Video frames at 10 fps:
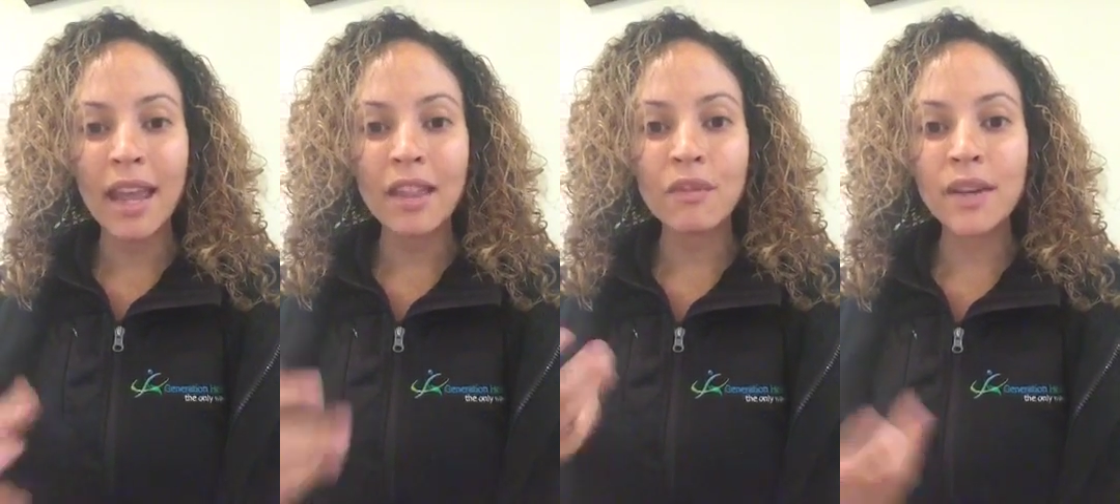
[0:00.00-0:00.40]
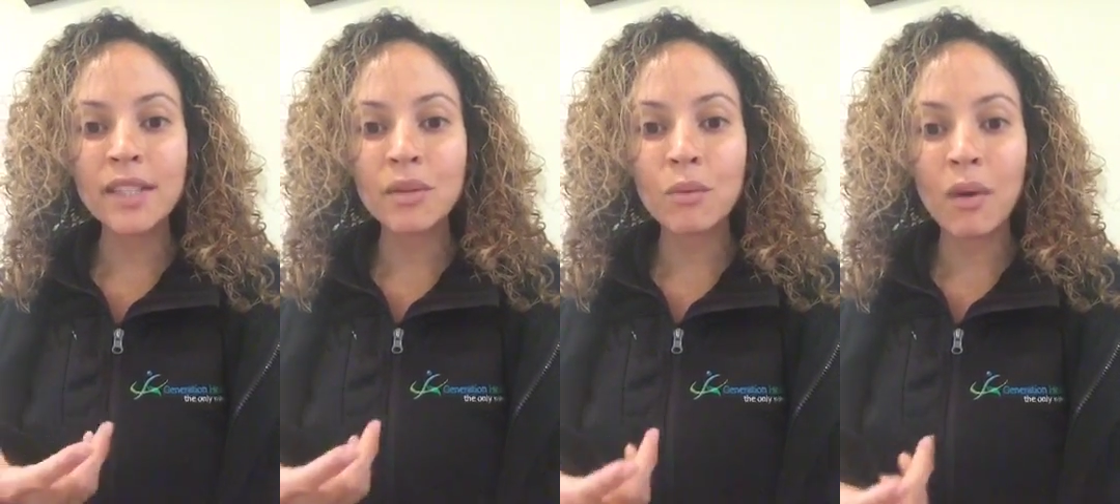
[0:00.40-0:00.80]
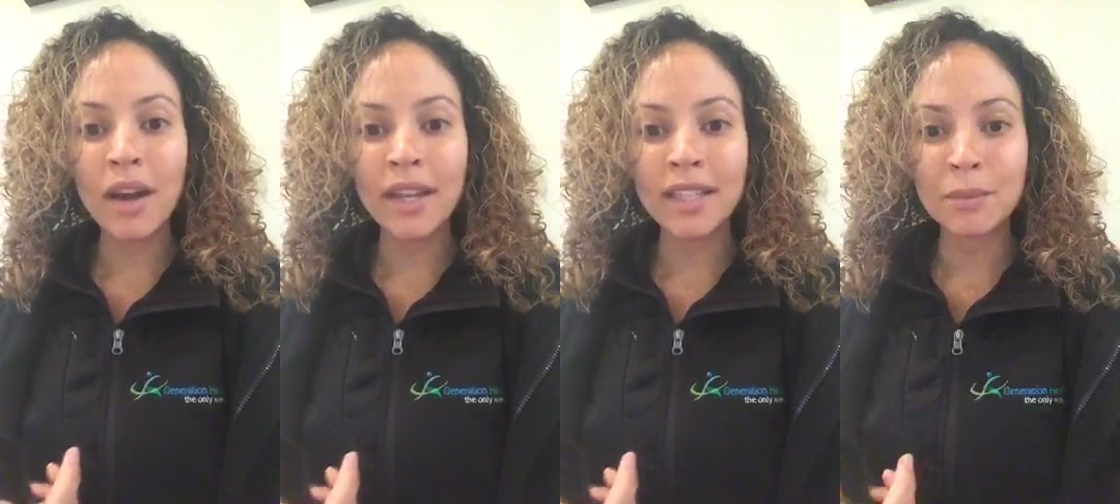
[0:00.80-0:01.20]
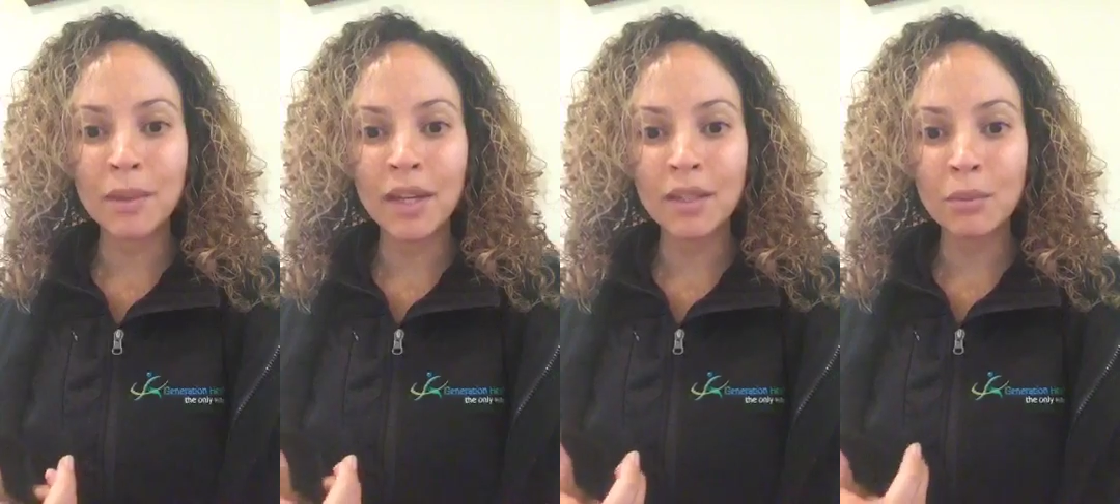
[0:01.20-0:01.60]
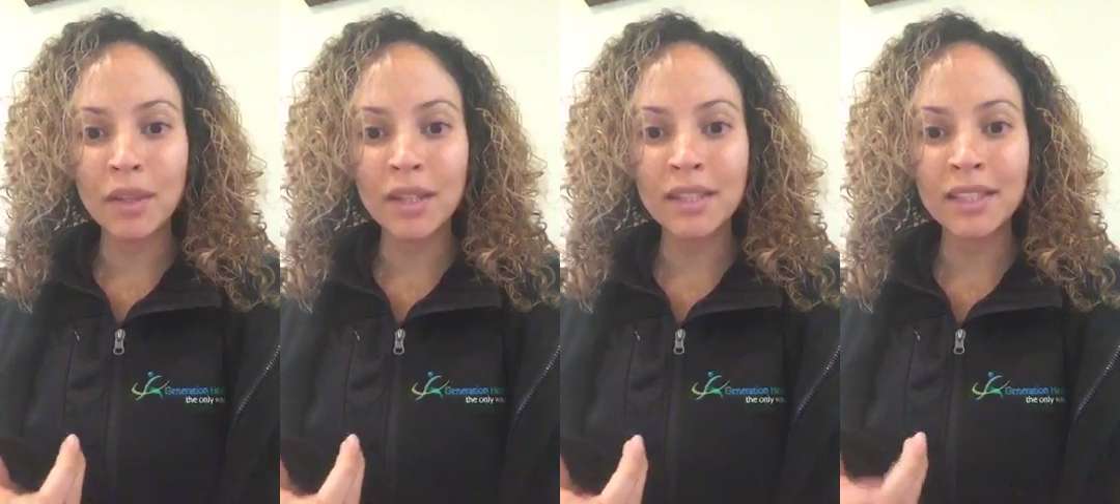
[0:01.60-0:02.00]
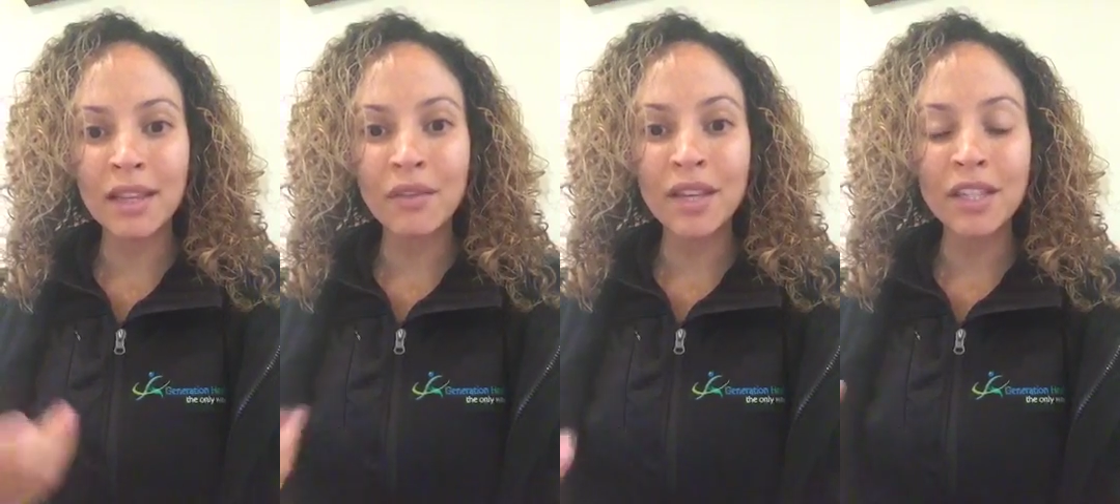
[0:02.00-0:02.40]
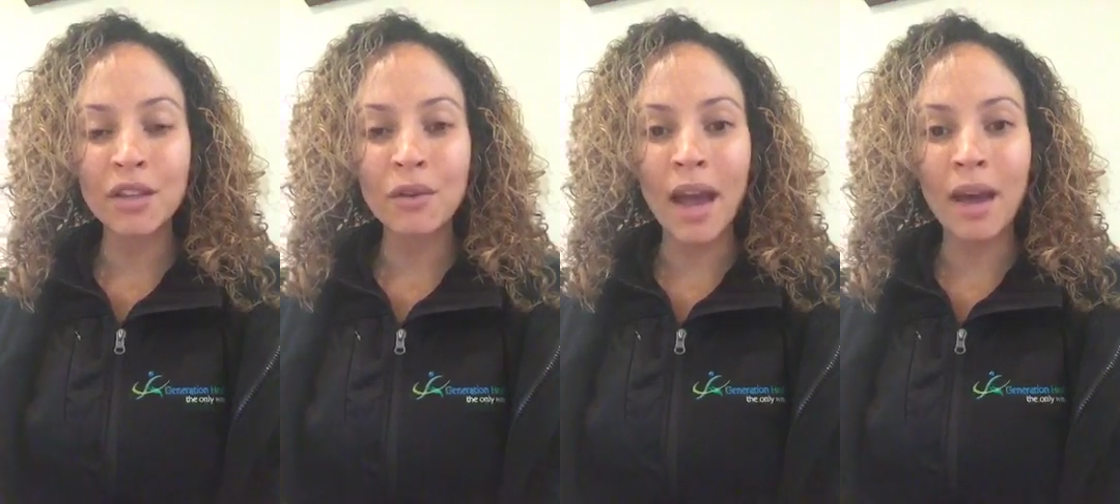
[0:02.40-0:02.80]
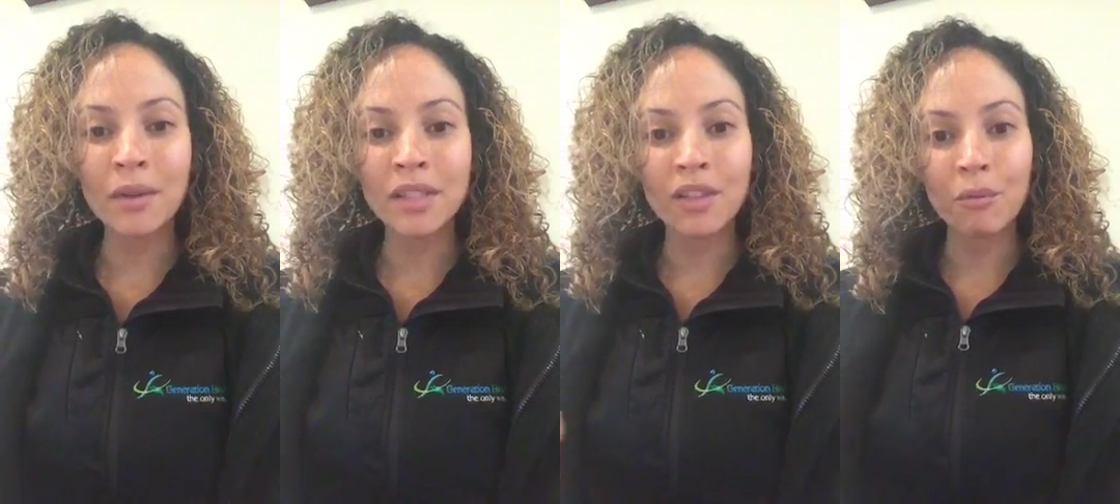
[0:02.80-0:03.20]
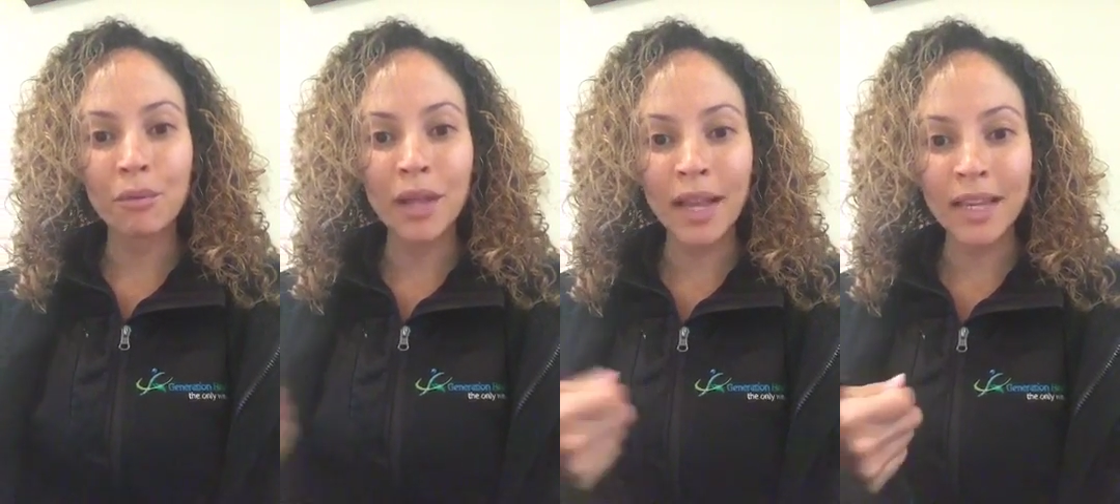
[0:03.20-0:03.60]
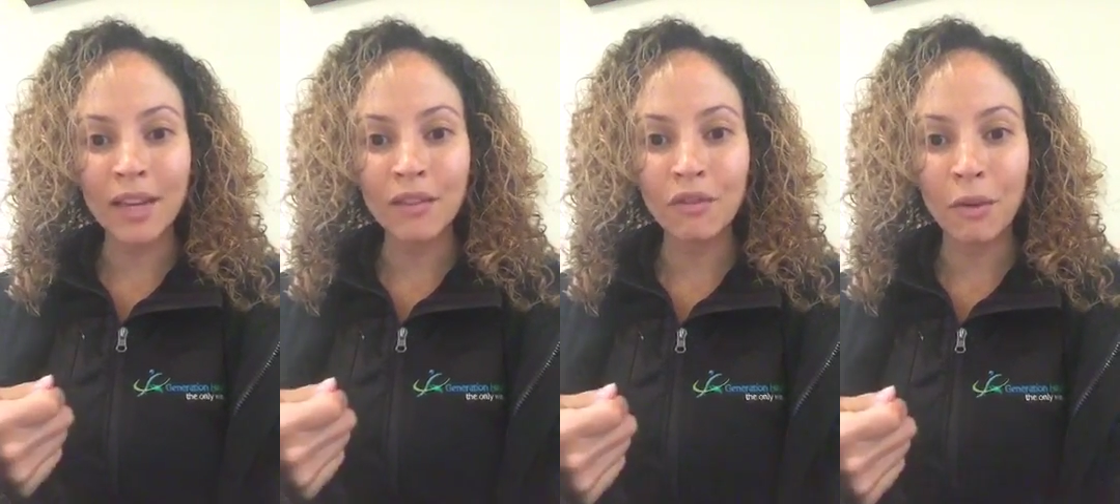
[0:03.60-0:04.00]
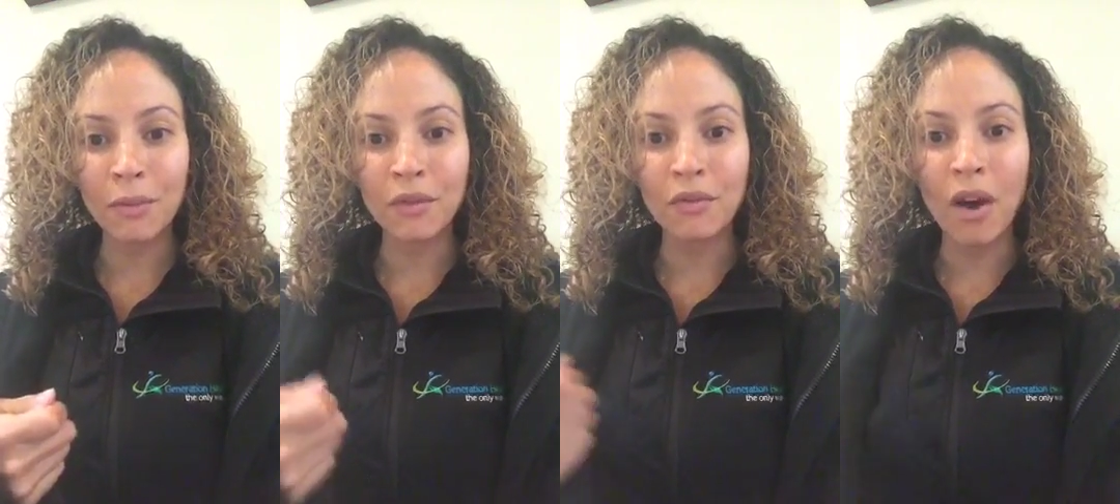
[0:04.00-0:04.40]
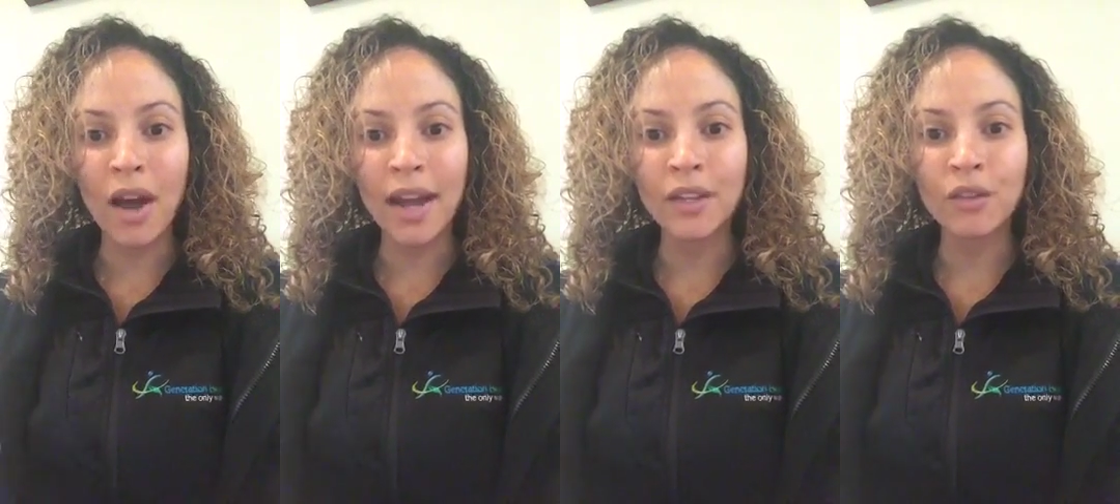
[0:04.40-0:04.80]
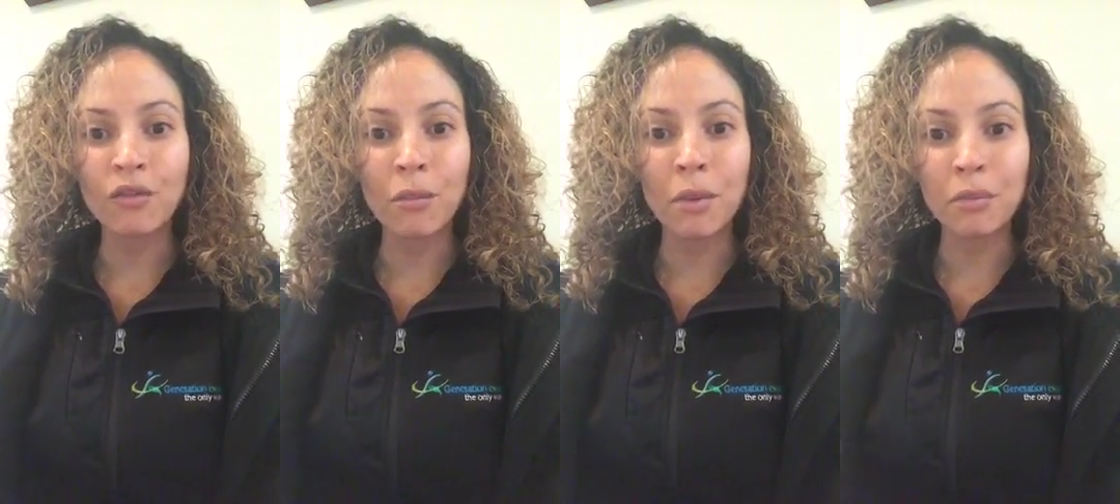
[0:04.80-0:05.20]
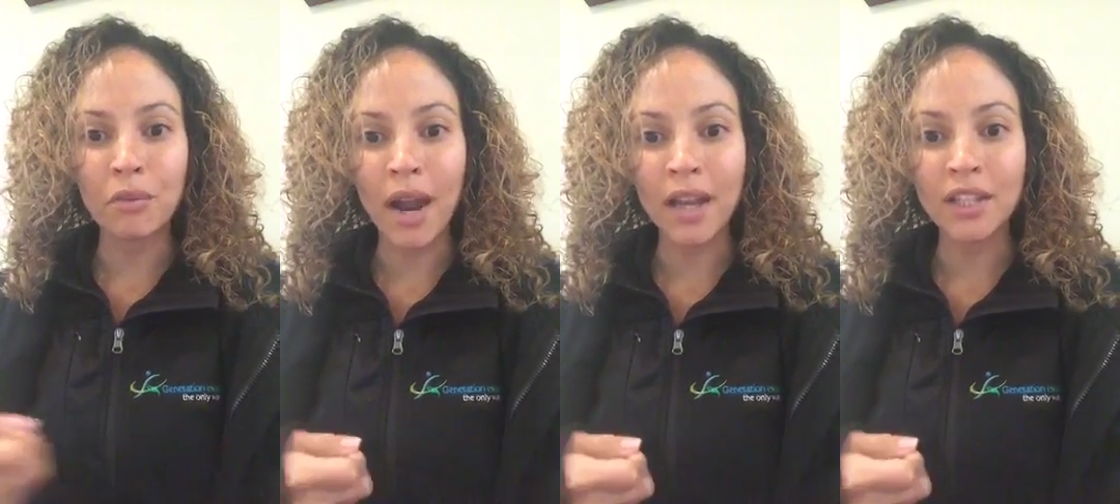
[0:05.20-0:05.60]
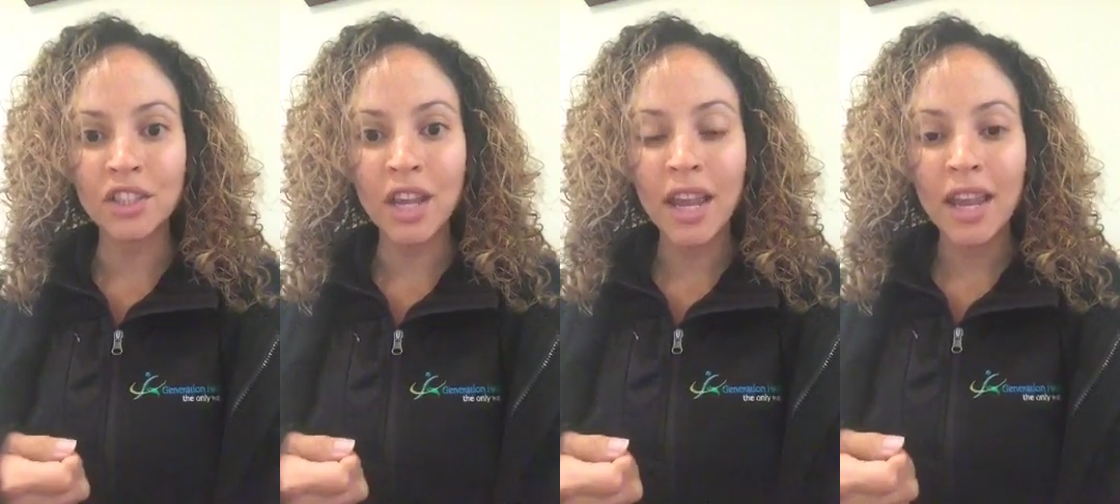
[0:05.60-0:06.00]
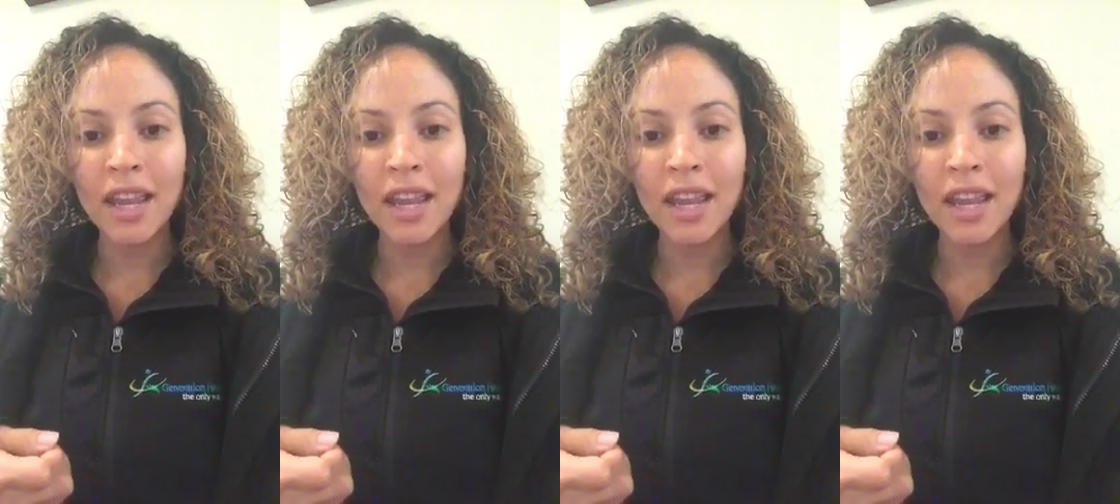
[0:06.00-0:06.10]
And the reason why is because within 72 hours of plucking from the vine or from a branch,